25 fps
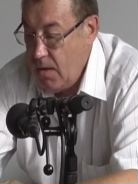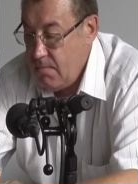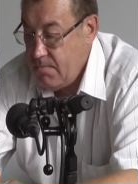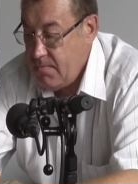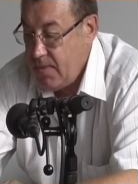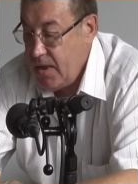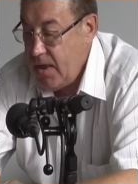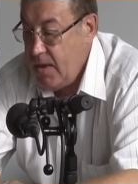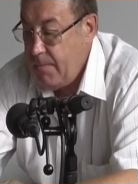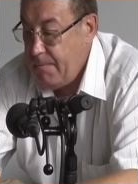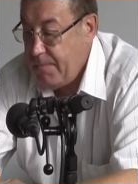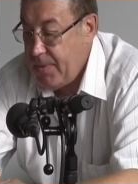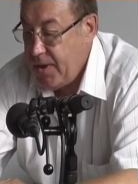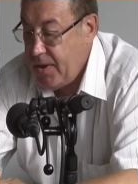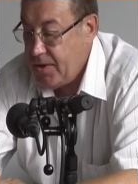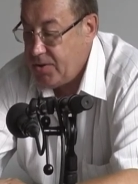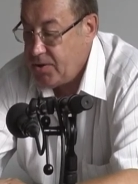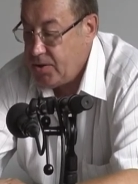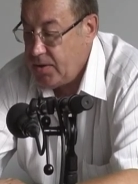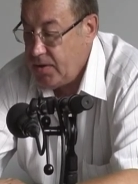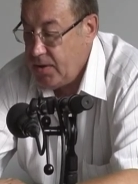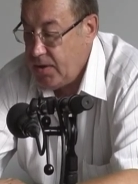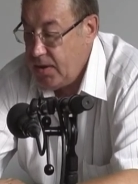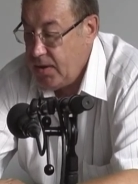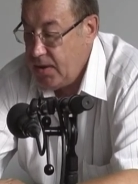My
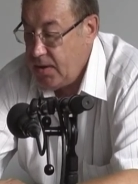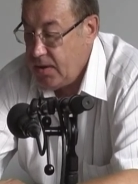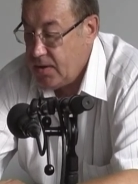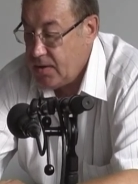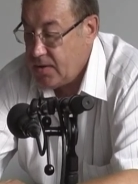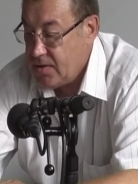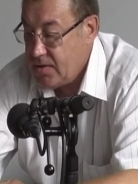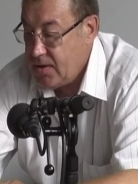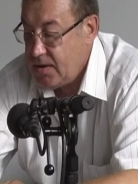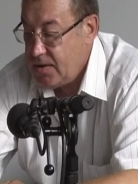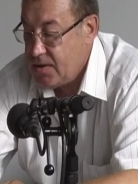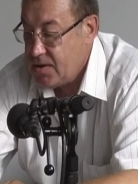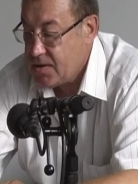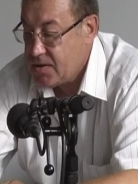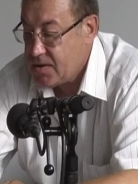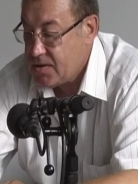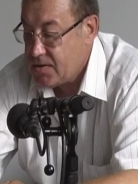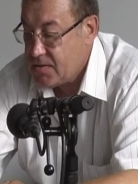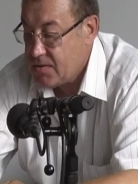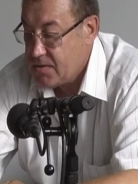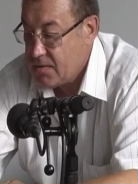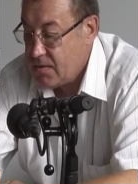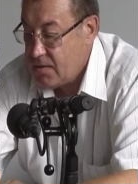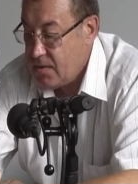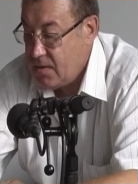impression that
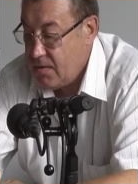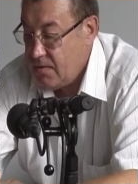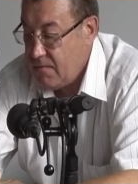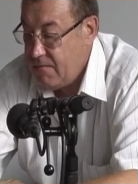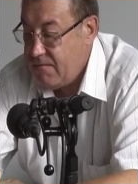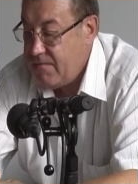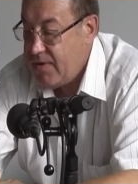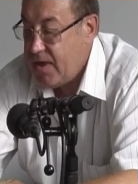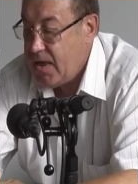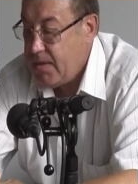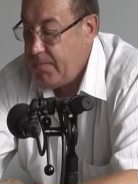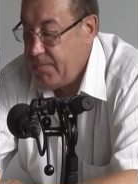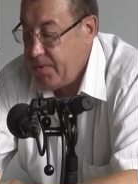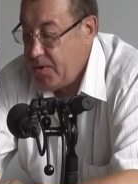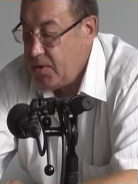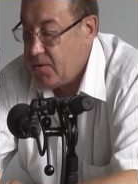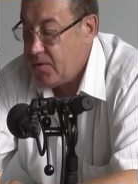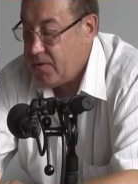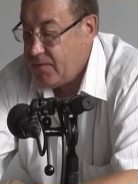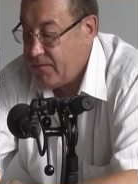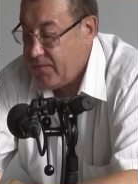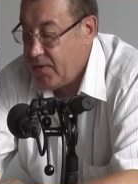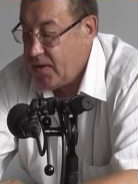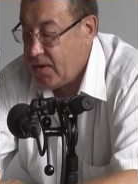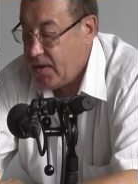is a very
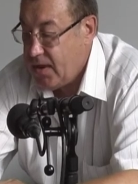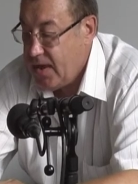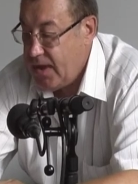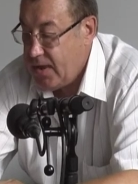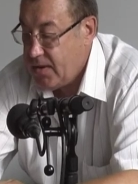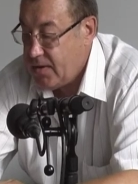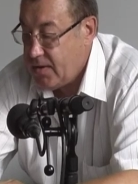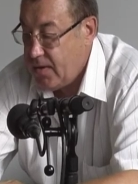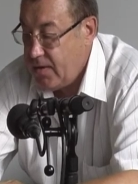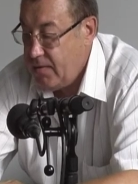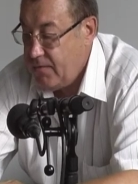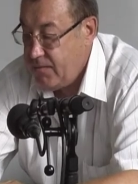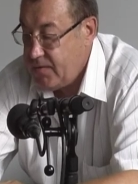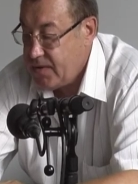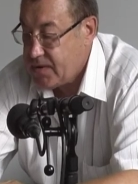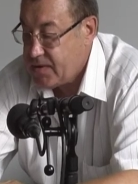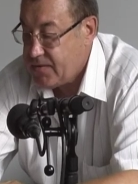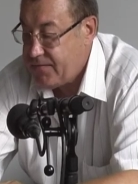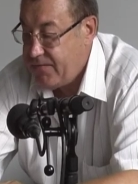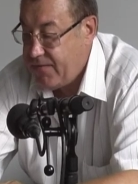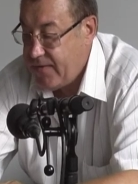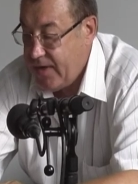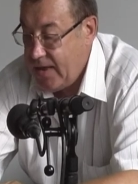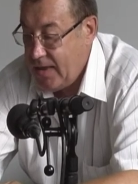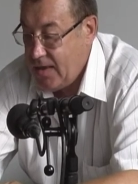beautiful country with
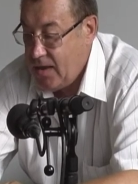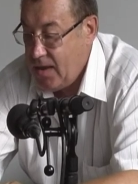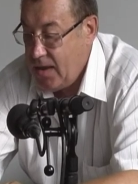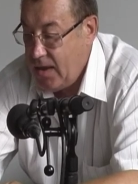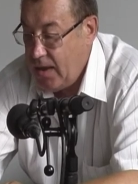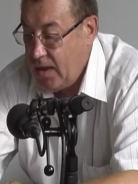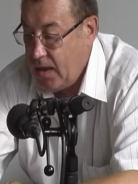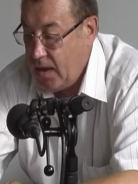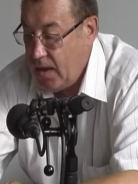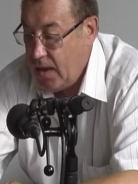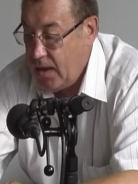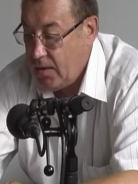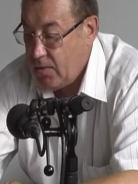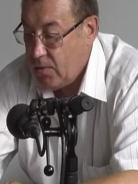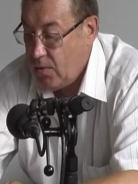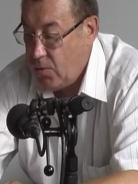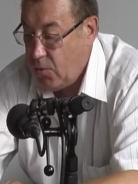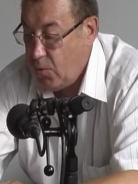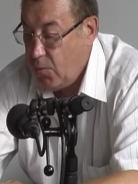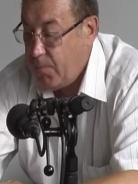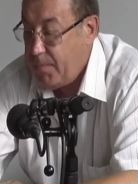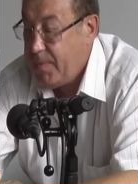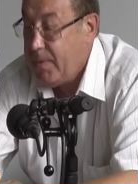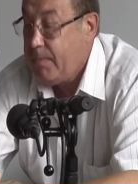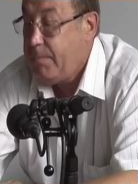friendly and
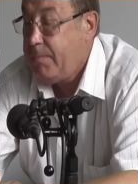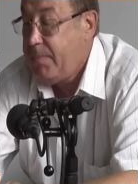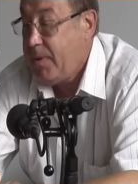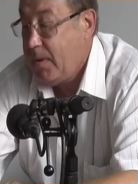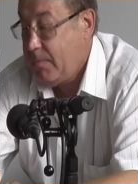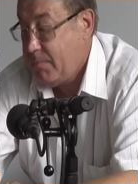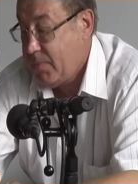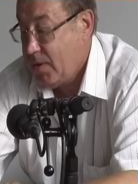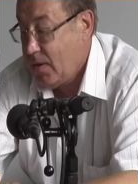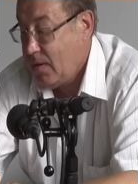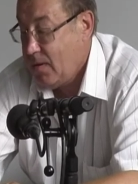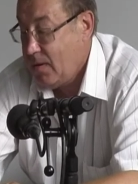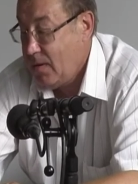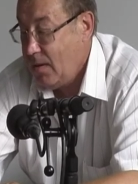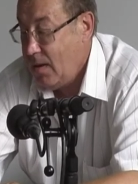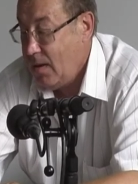open people.